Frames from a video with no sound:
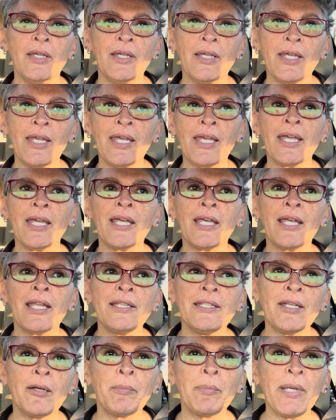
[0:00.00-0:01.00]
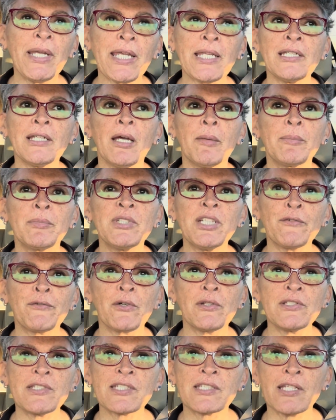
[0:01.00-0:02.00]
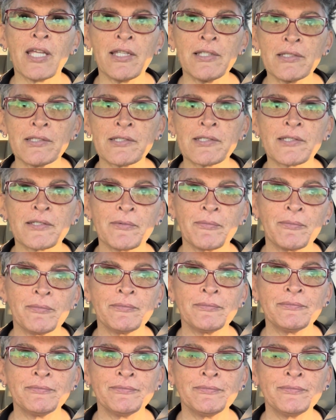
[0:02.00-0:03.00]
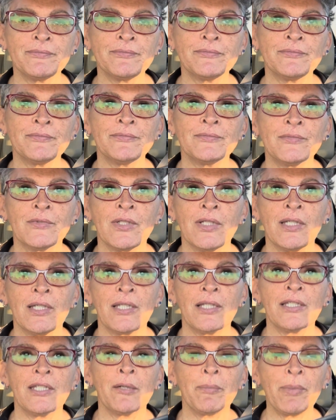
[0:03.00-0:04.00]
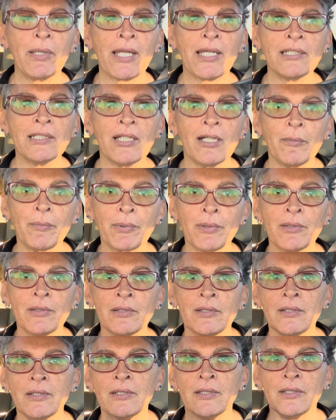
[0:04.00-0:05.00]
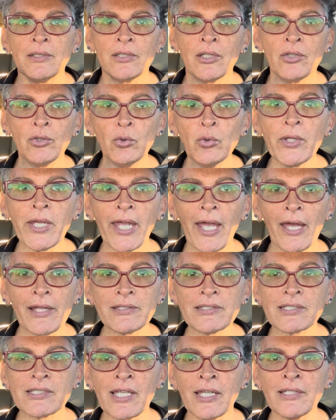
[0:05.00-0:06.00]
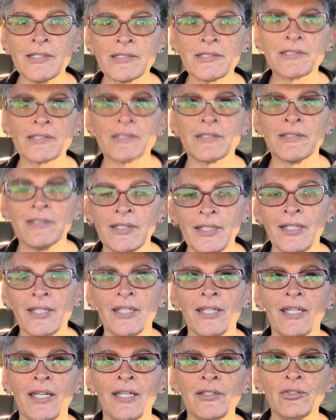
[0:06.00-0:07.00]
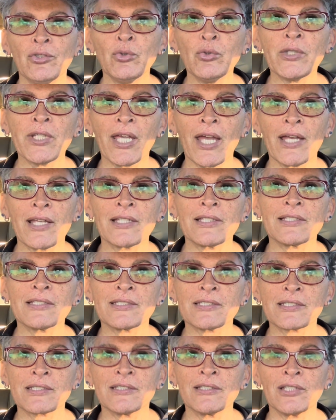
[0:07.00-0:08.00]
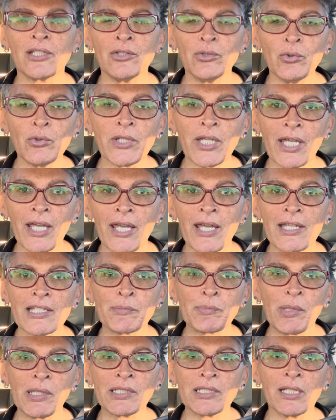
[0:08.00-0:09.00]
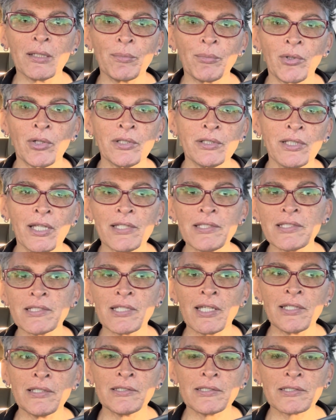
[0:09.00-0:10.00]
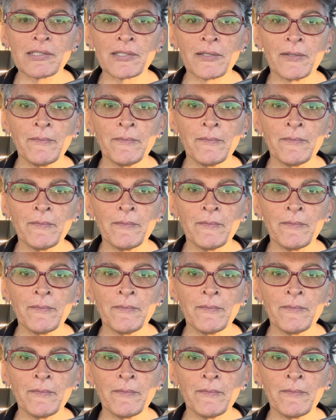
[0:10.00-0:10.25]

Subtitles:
and they're picking up different scents. They're picking up the new cat scents, and the new cat is picking up their scents.